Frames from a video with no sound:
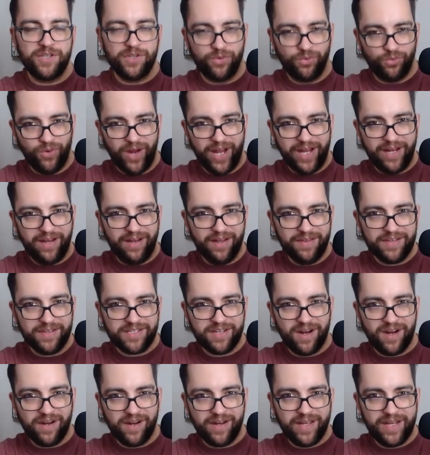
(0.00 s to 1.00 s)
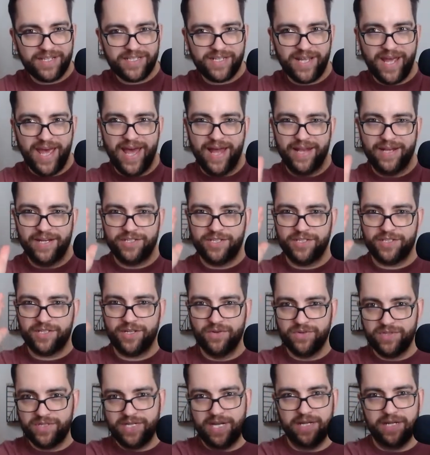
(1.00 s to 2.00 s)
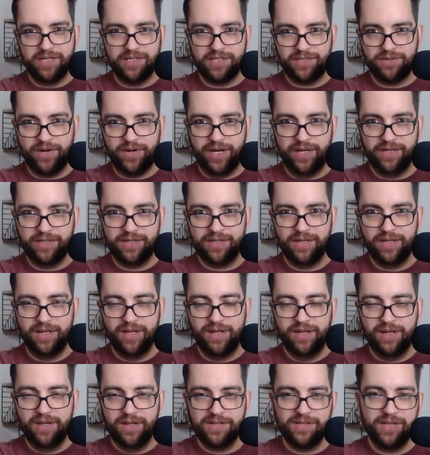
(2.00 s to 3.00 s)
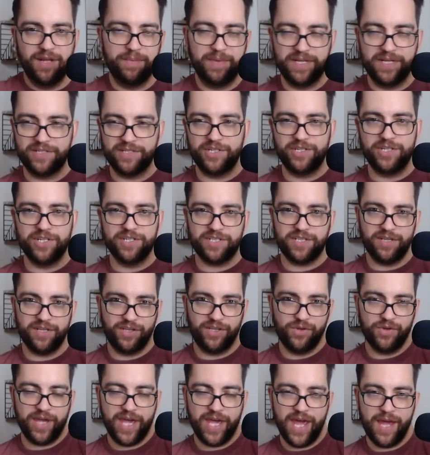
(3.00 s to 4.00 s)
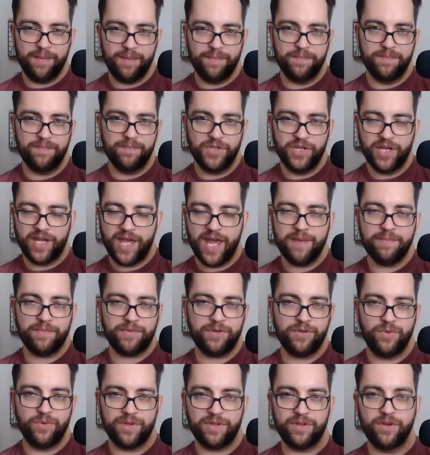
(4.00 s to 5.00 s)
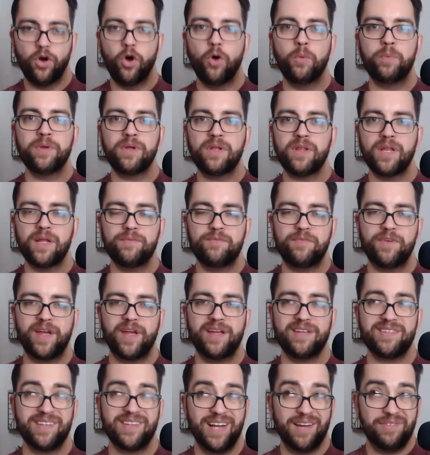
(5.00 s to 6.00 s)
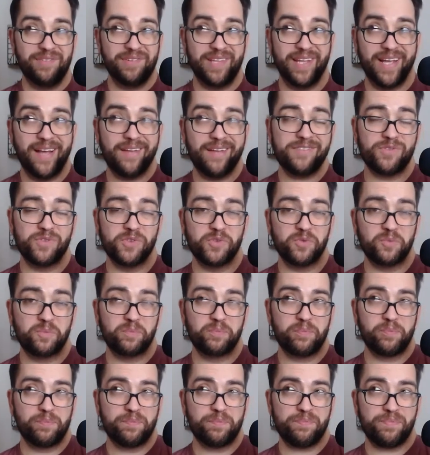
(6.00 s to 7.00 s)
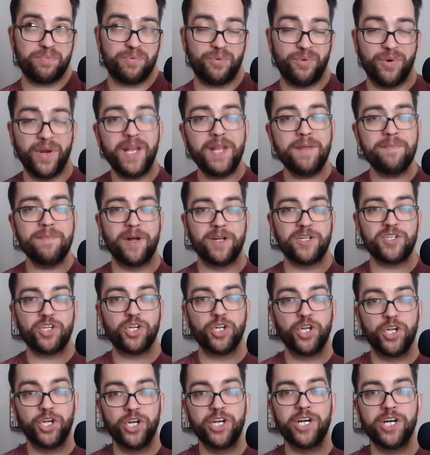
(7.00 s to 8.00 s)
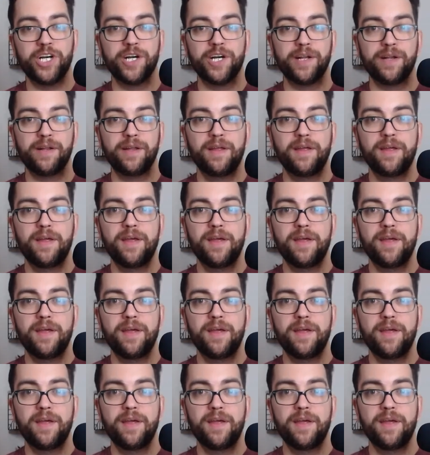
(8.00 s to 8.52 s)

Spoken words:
the right of the target, and it just goes dead straight. So that means you came through with an open club face and everything else was pretty much good.